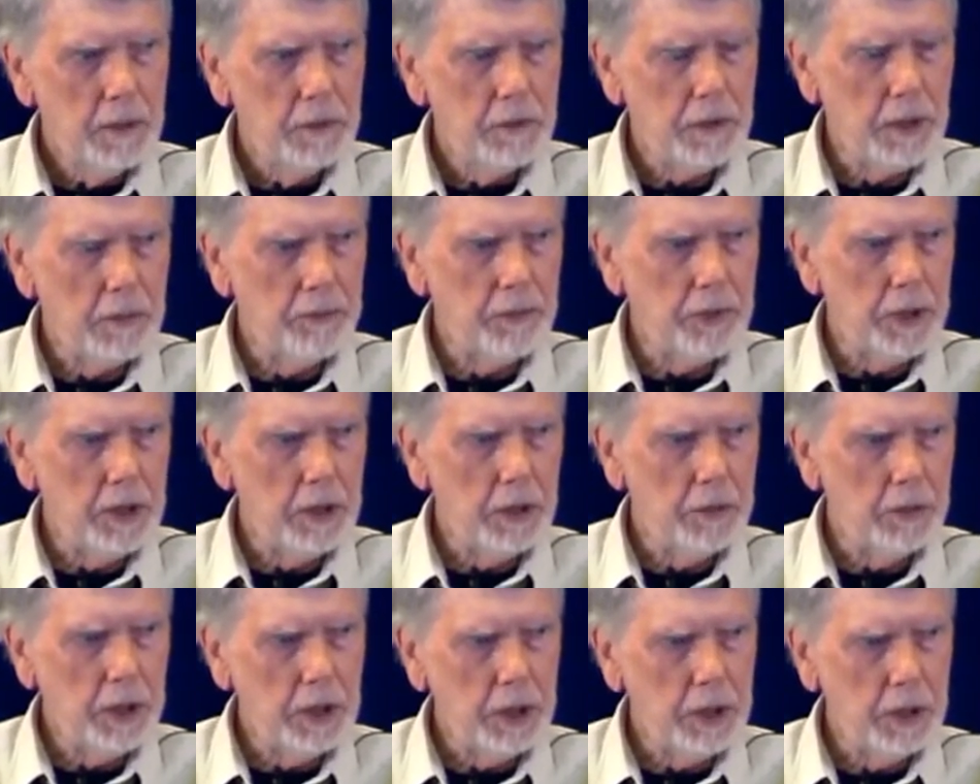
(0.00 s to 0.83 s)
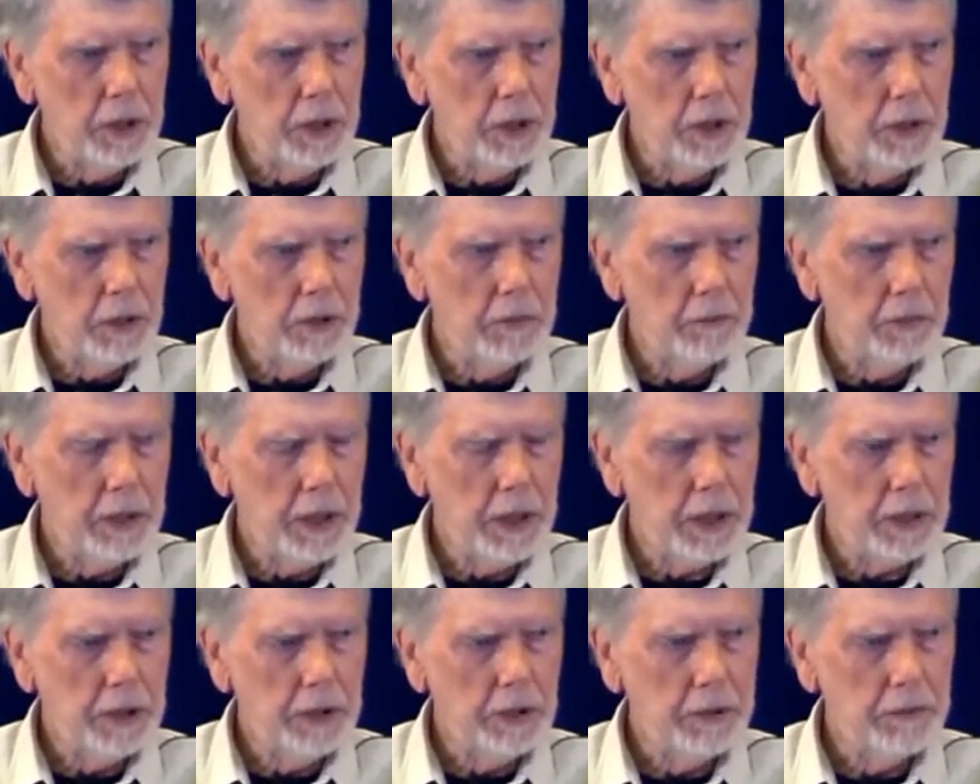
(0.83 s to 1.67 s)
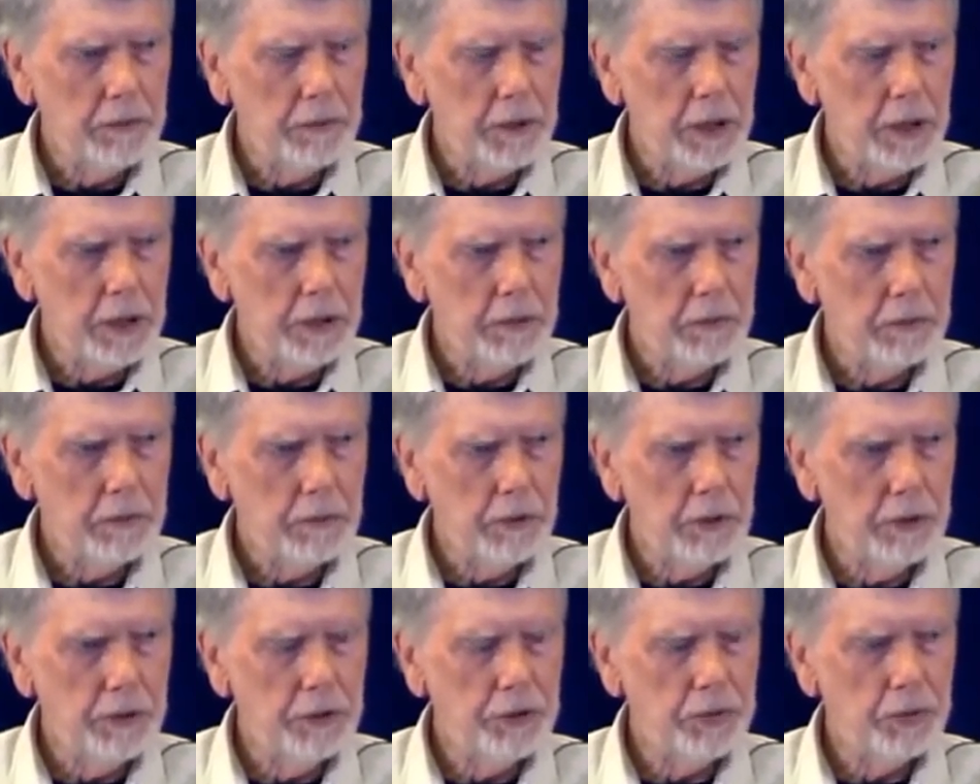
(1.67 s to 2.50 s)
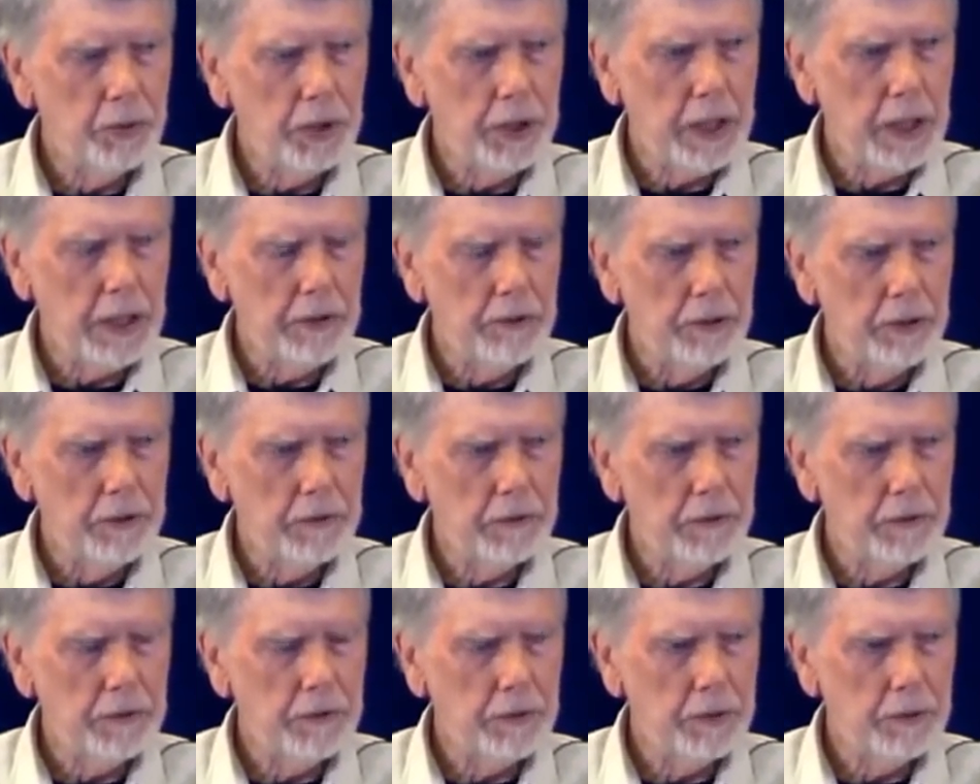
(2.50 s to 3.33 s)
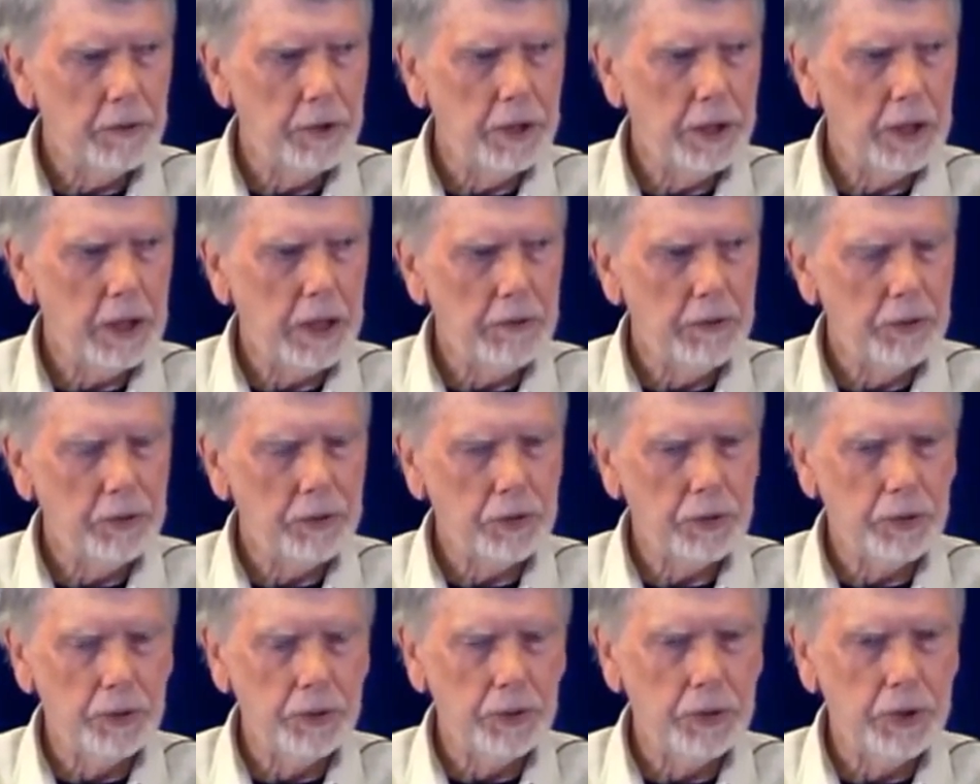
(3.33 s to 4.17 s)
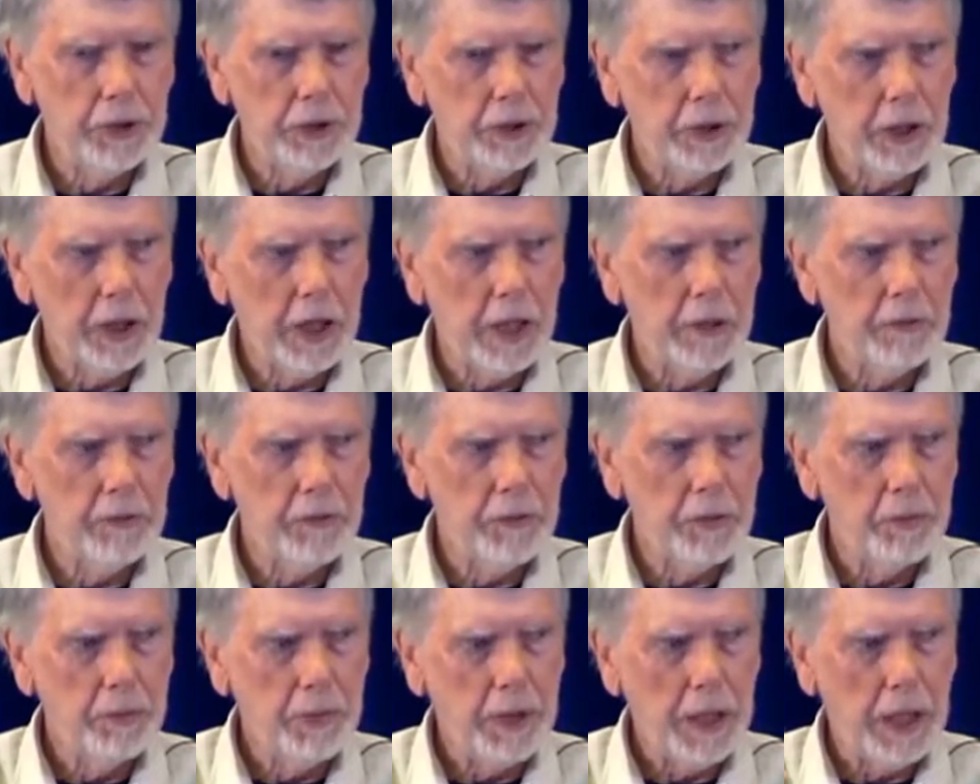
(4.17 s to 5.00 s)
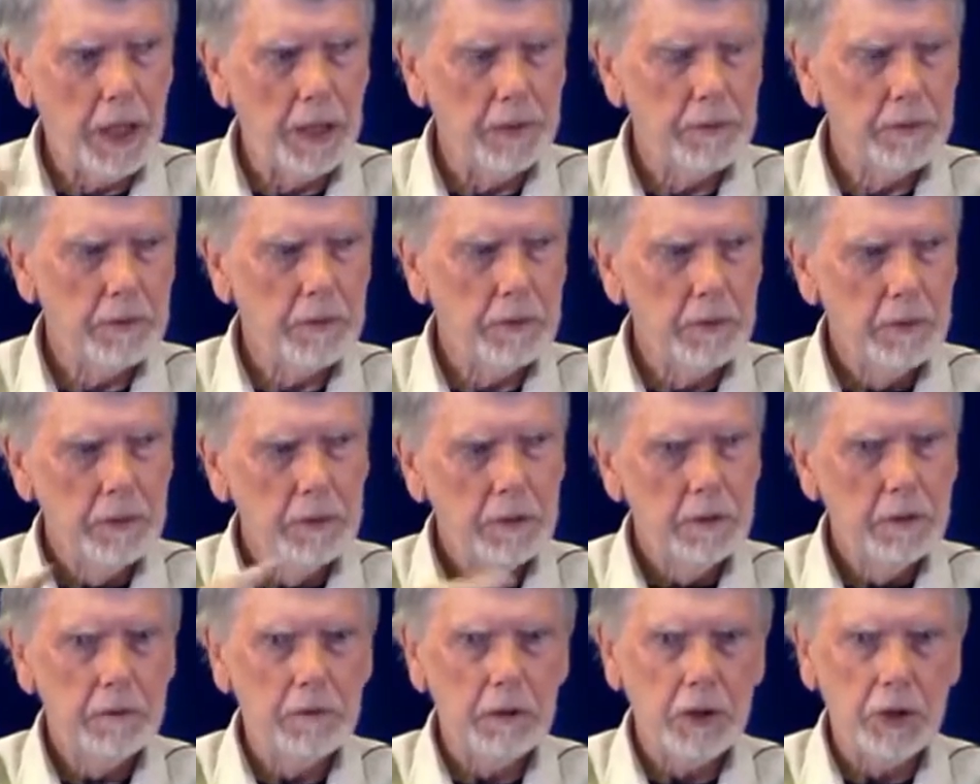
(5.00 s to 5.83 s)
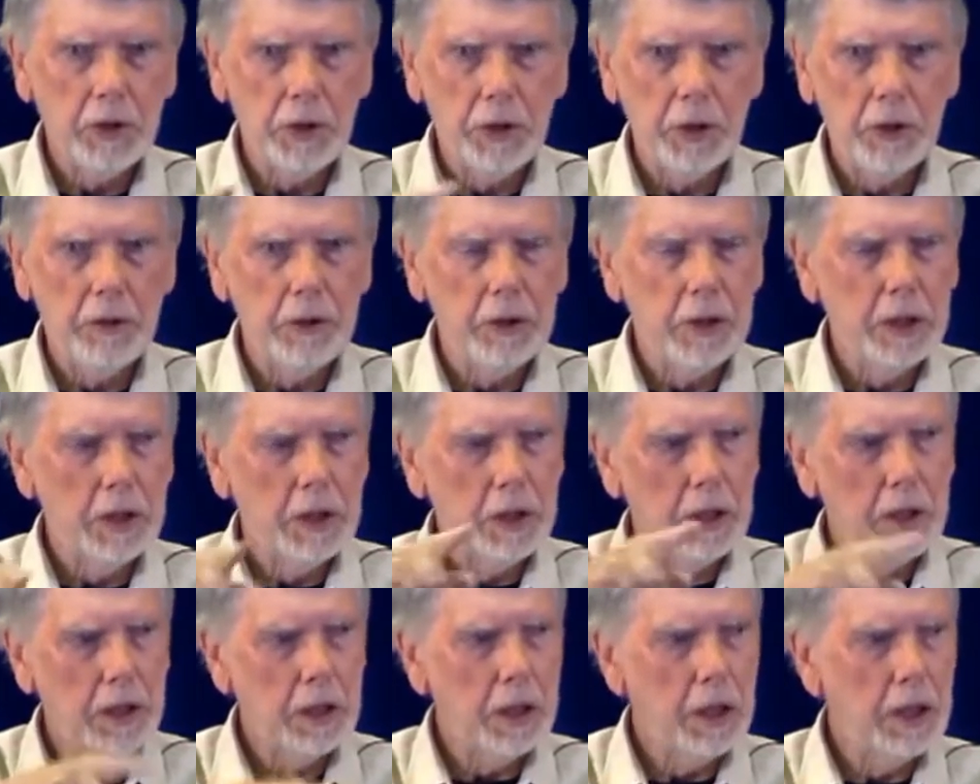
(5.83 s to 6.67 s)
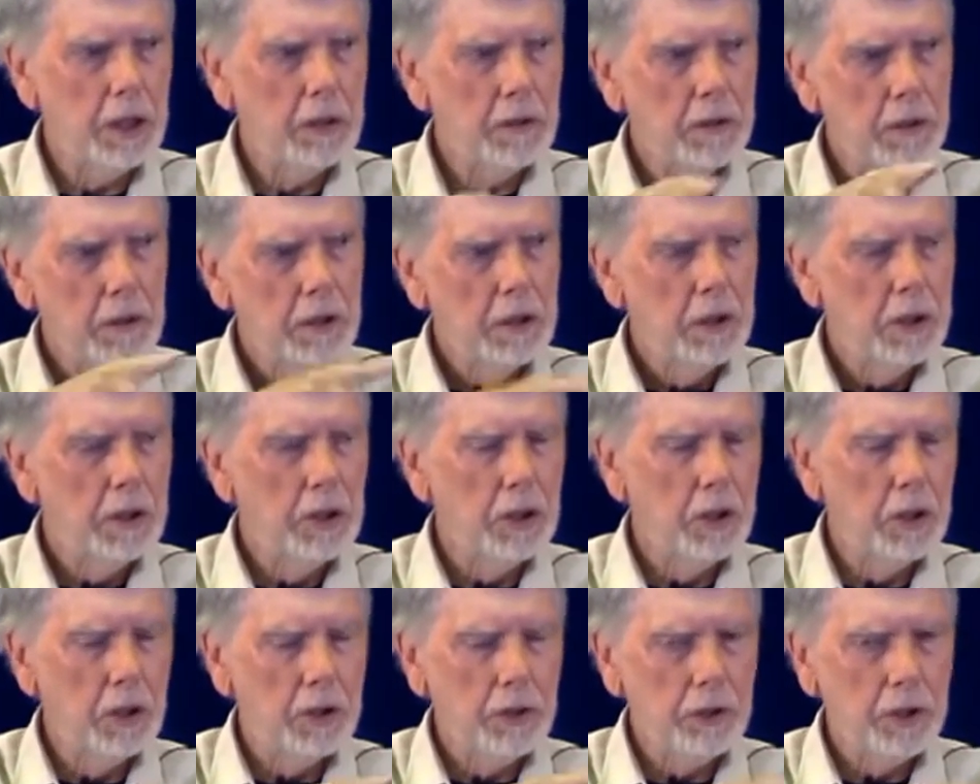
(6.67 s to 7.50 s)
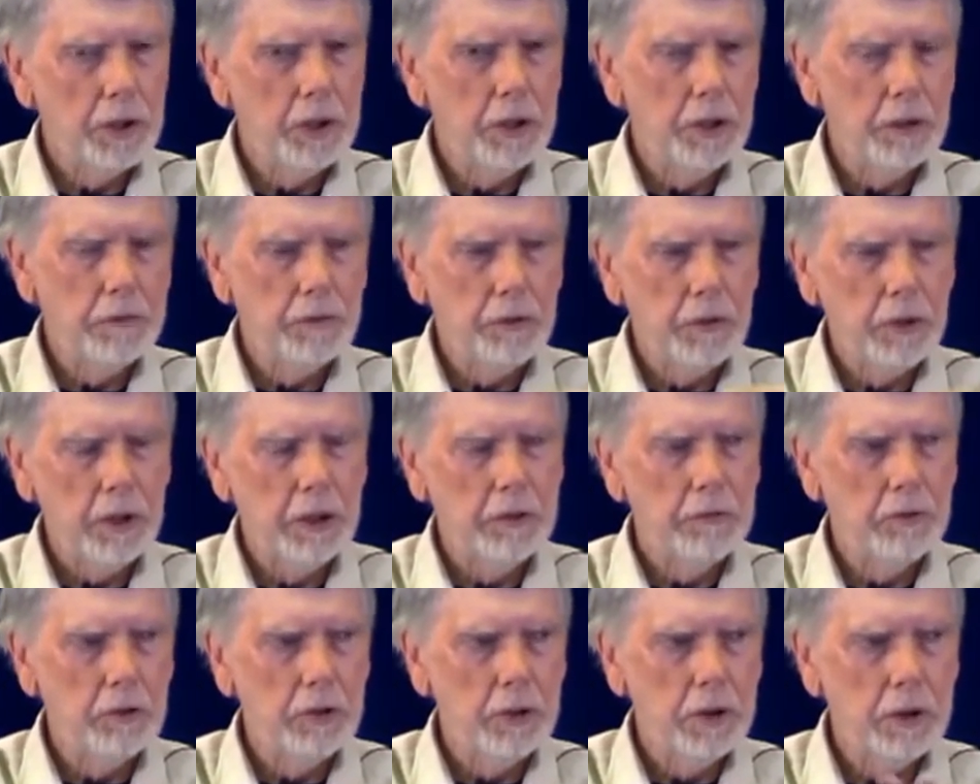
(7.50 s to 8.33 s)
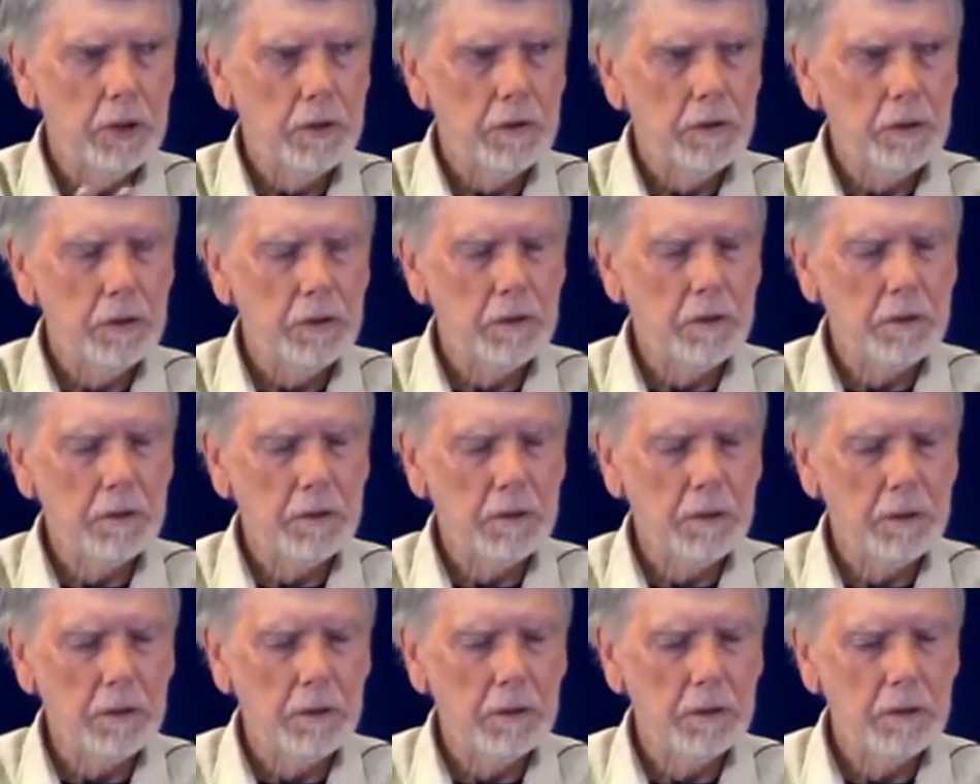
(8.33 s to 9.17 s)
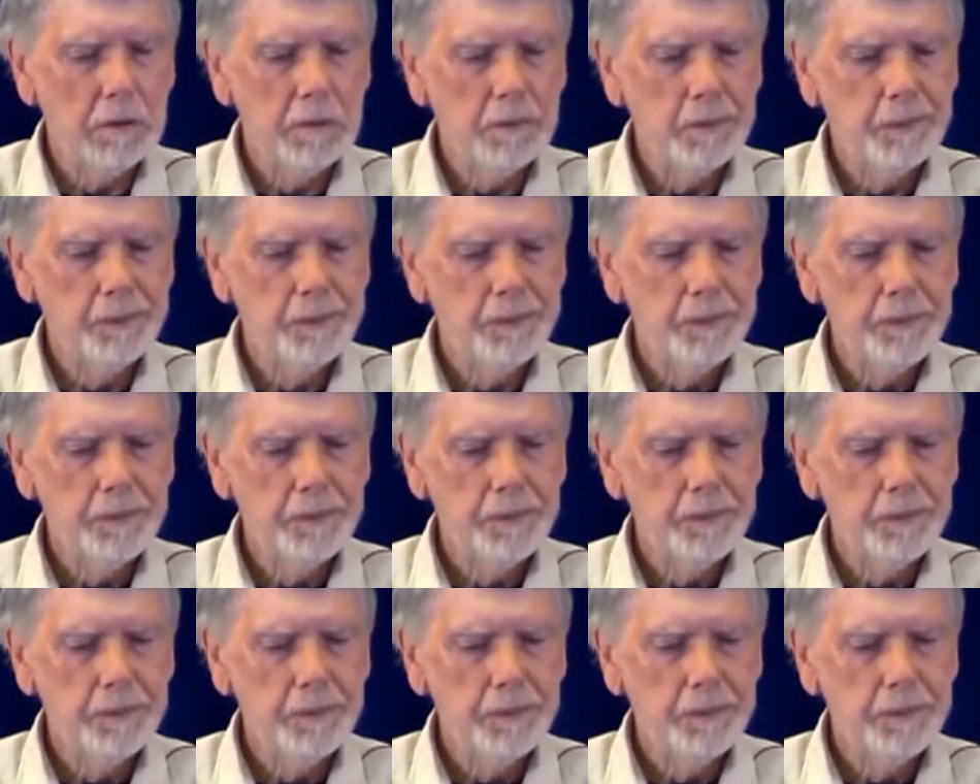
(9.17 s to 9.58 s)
Something going back into flesh. Whereas recurrence is the recurrence all the time of the past. It's occurring here now, and it'll occur forever in this existence.